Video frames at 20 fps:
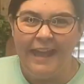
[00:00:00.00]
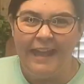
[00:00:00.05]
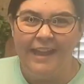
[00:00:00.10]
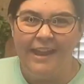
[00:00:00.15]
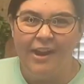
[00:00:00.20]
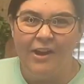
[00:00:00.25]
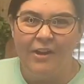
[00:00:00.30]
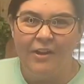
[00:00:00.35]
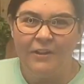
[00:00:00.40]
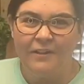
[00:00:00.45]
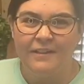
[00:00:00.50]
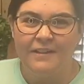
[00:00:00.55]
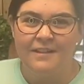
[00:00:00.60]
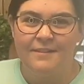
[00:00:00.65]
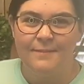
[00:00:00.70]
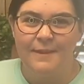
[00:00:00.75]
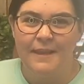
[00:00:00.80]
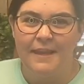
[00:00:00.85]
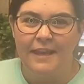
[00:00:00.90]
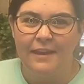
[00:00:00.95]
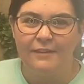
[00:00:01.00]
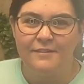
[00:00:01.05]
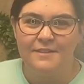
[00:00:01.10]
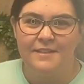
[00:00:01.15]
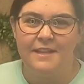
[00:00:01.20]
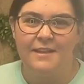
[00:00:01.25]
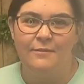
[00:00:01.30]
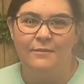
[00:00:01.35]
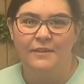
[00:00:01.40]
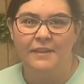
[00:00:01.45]
y'all, it's me
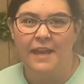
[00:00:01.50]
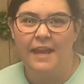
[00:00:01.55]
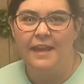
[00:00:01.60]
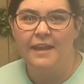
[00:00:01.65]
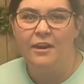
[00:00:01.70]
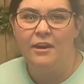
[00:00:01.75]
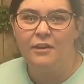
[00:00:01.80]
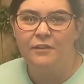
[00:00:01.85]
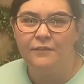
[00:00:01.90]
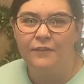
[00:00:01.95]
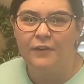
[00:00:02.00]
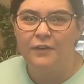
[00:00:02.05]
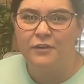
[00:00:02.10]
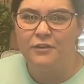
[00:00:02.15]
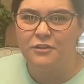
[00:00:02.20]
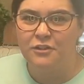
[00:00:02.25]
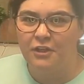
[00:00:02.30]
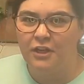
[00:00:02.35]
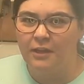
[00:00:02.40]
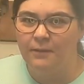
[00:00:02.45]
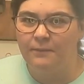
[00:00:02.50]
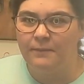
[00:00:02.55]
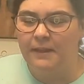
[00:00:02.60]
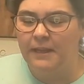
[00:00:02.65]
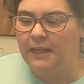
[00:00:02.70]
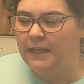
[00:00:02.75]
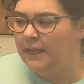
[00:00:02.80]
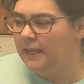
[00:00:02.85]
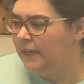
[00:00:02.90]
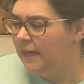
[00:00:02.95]
Kelsey with k.currin Furniture
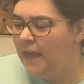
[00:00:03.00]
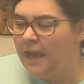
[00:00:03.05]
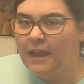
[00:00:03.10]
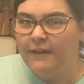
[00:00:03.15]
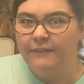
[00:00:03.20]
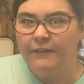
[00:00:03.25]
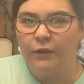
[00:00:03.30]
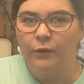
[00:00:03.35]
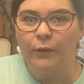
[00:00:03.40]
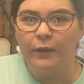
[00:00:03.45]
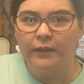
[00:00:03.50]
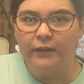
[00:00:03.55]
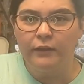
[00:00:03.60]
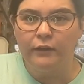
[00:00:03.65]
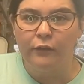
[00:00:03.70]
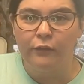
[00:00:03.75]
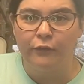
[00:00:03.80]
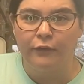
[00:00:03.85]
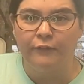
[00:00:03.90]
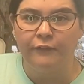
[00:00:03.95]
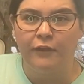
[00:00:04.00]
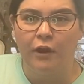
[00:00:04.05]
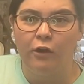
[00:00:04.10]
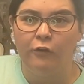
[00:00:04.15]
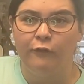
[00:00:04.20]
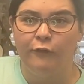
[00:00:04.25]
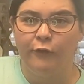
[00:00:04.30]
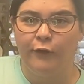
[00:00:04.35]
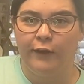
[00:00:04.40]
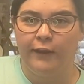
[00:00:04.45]
Company, and I have a quick little thrift
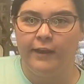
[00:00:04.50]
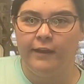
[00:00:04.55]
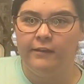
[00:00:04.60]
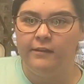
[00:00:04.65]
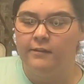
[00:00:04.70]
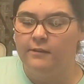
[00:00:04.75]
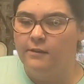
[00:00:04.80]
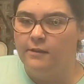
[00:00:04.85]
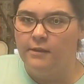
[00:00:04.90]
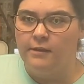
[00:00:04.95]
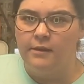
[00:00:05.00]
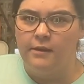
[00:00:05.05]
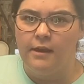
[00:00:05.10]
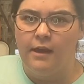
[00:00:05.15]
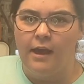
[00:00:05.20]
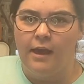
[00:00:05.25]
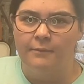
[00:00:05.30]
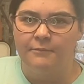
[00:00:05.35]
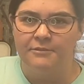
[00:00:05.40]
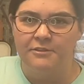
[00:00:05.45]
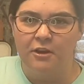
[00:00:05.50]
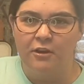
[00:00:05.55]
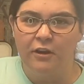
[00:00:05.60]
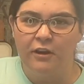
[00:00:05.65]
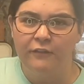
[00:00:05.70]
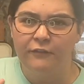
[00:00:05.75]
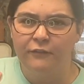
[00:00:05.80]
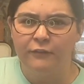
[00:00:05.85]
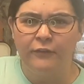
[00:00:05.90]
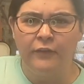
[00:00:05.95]
haul for you. I'm
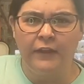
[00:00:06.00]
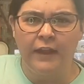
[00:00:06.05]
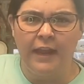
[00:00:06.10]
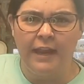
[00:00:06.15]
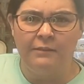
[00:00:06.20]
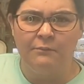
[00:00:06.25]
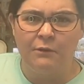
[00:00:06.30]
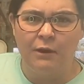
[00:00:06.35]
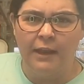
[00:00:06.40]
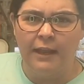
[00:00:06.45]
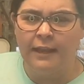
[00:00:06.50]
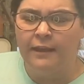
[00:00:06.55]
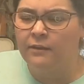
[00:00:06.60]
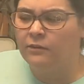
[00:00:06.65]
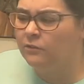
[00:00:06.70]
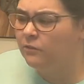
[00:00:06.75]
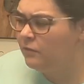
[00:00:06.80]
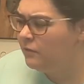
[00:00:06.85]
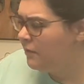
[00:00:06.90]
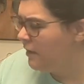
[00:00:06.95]
sorry for the camera angle.